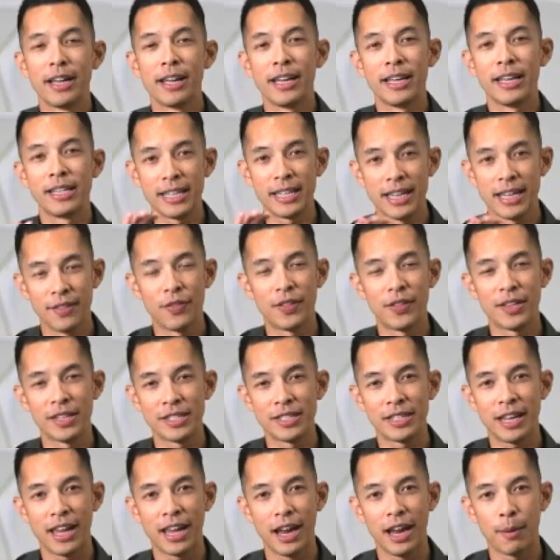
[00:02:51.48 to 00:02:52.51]
is in
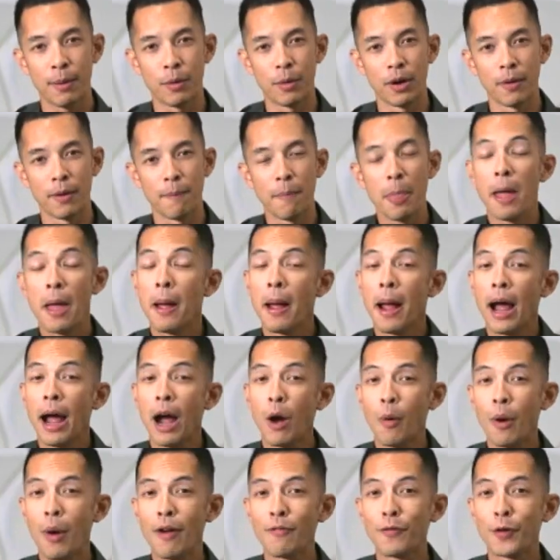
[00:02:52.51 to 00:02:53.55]
this camera.
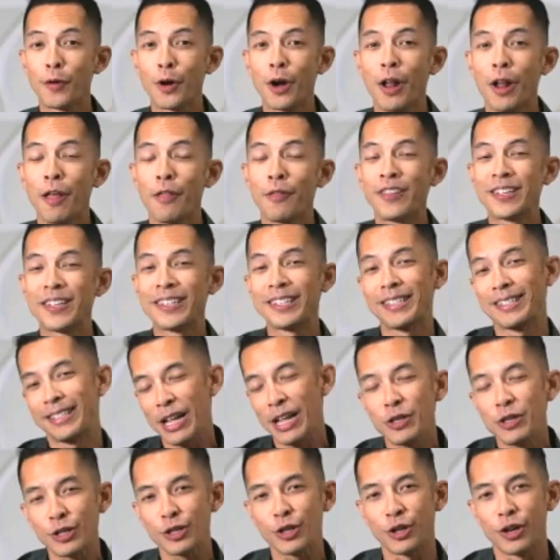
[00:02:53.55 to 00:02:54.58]
However, the
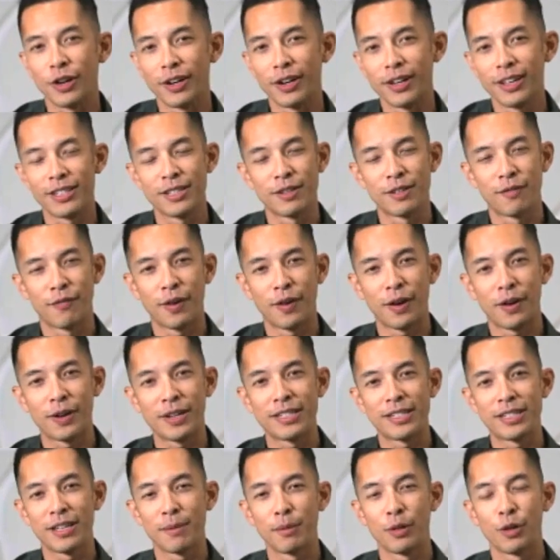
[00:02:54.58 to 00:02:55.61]
sensor is very
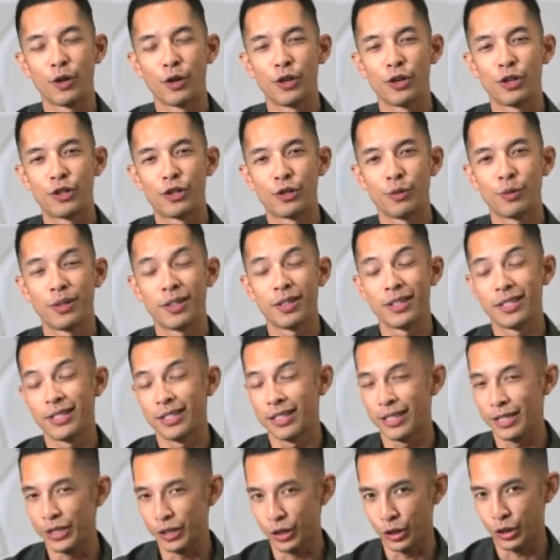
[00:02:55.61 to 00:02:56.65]
similar to the
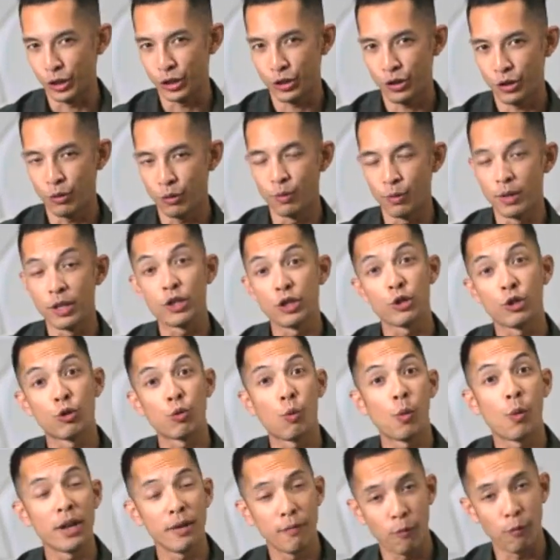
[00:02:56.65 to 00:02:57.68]
Z6 II. It's a
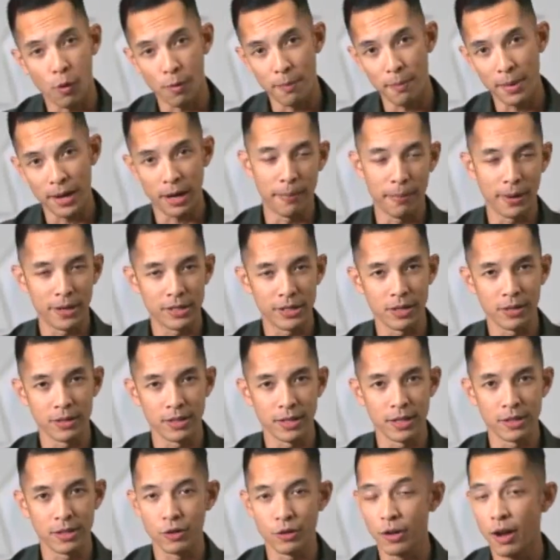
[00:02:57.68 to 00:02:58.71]
24 megapixel
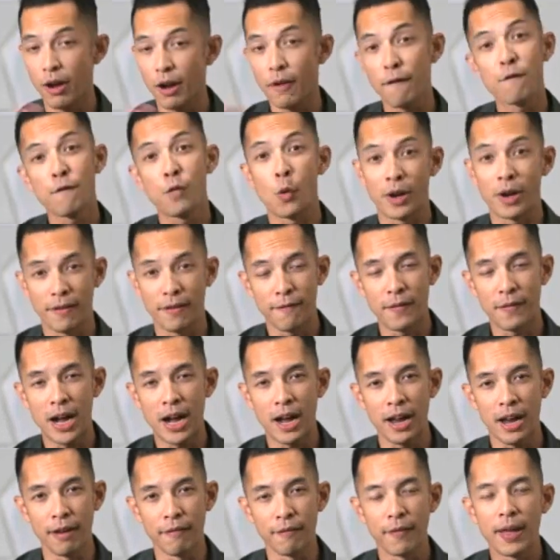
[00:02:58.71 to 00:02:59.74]
sensor, not a
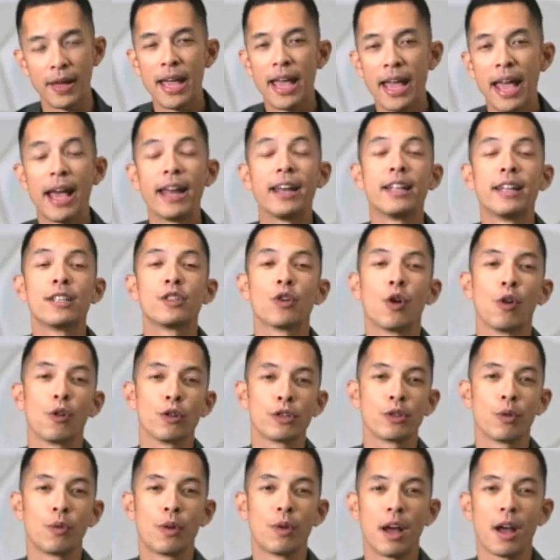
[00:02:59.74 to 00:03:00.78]
45. And it's
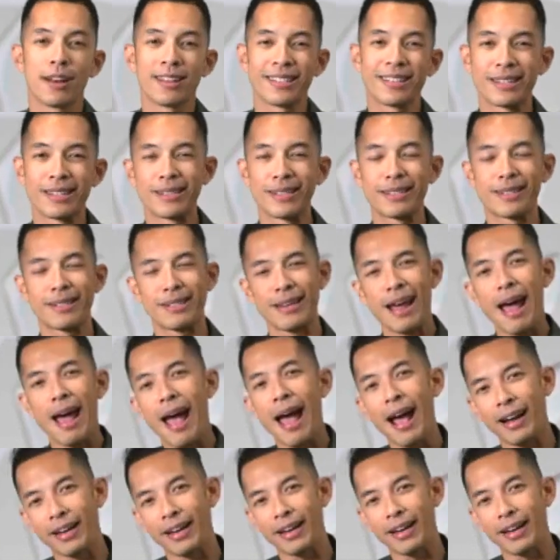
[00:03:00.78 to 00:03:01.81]
also not a
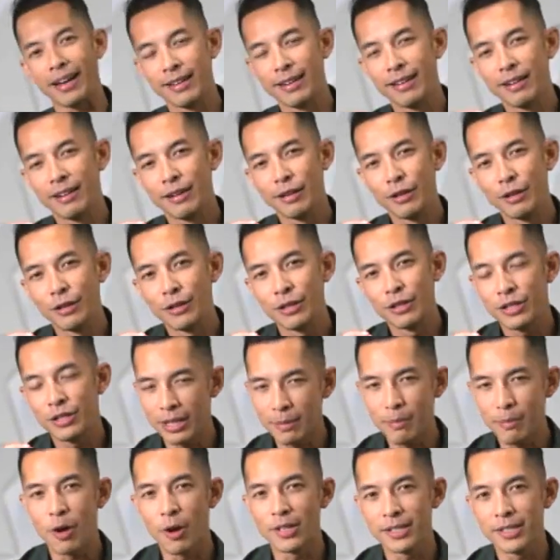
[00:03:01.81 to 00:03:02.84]
stacked
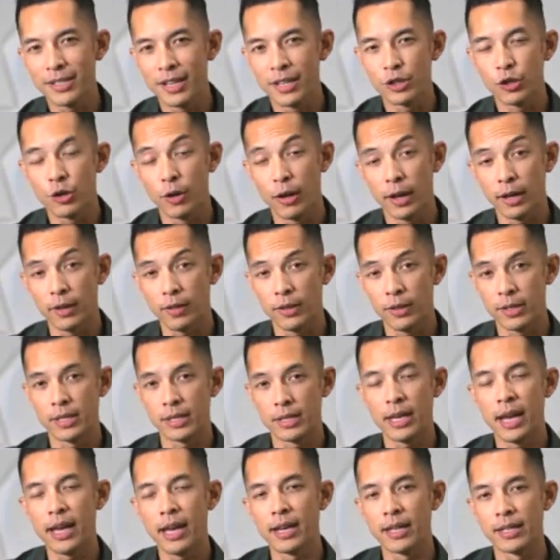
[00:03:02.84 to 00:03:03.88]
CMOS sensor like the
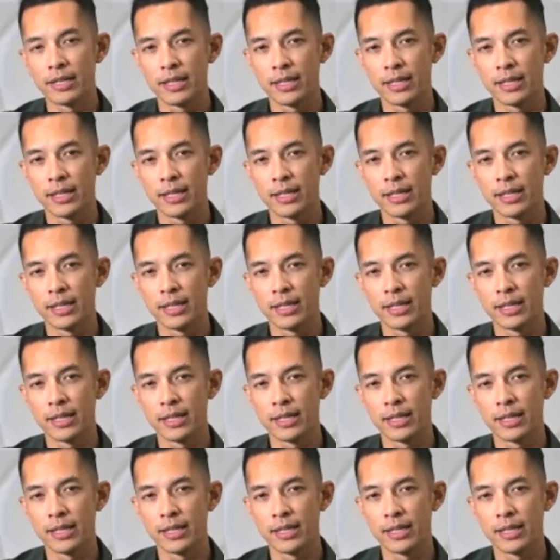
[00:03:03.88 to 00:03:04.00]
Z8 and